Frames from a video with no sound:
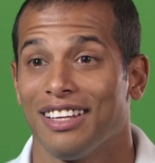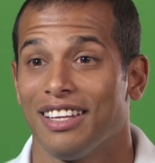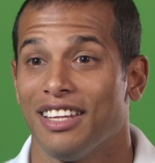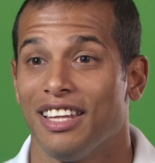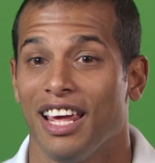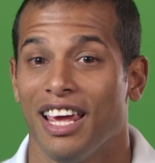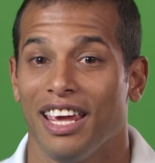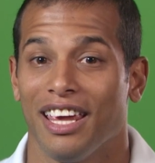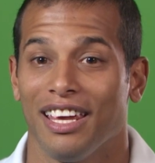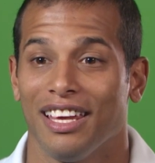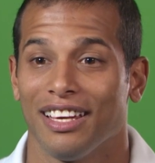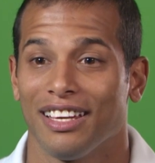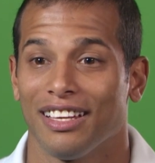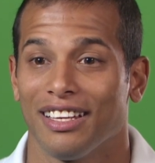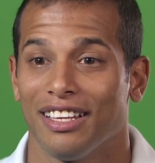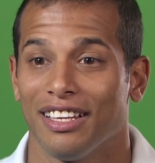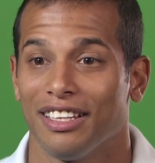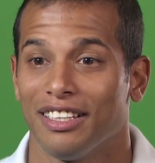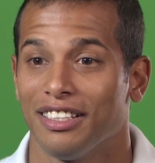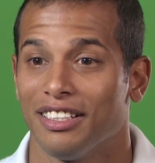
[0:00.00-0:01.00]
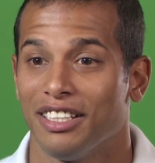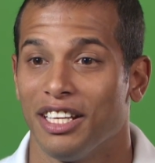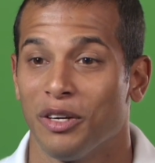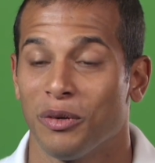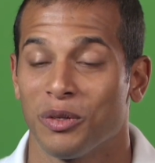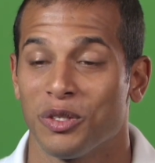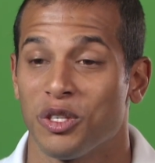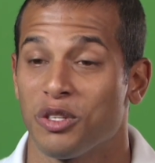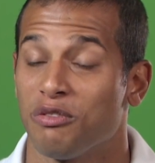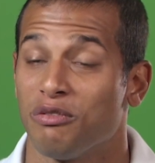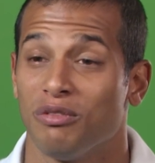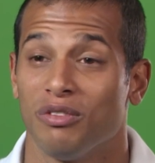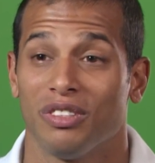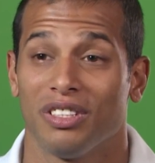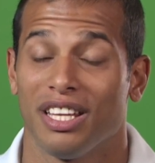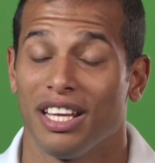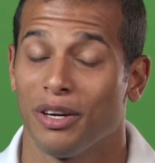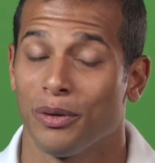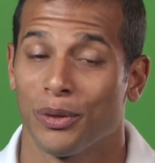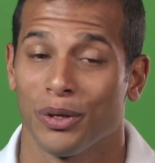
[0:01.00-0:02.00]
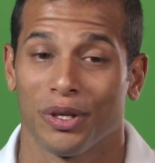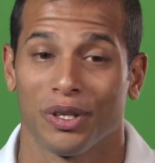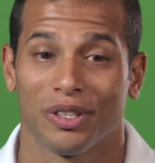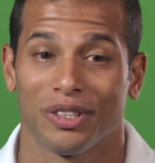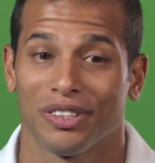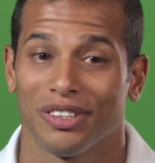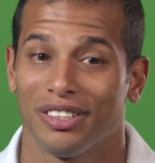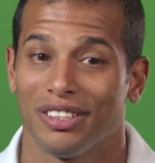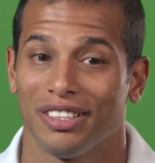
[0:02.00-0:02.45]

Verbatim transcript: they they were just they were